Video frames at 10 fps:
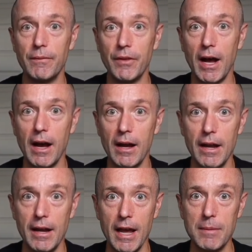That
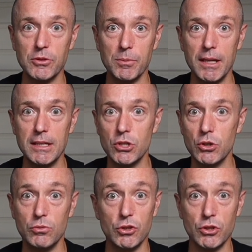enables me to
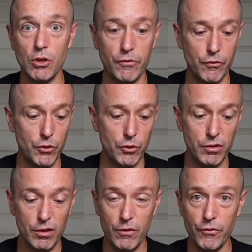just stop for food,
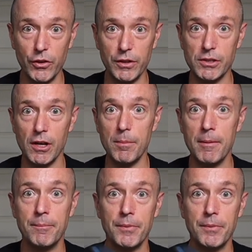fill this up,